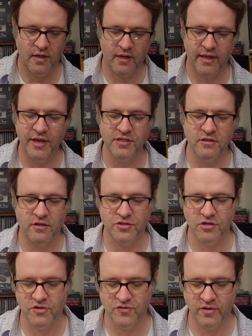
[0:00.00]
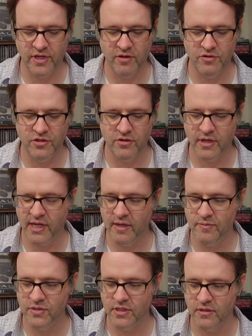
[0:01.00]
Occasionally I'll search for Neo Geo
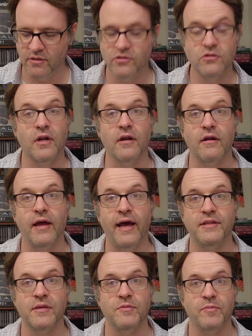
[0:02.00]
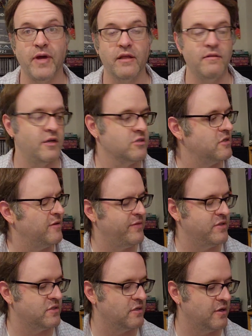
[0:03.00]
games and try to add something to my collection if
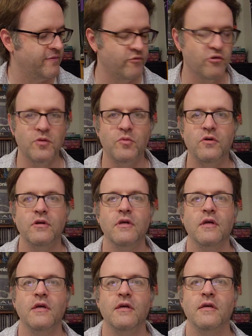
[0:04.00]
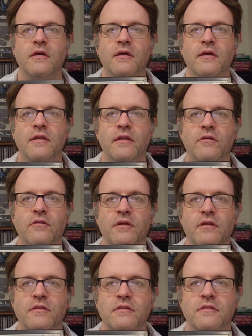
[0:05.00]
it's affordable. And here it
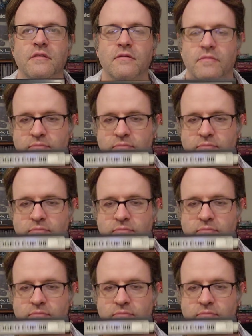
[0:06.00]
is.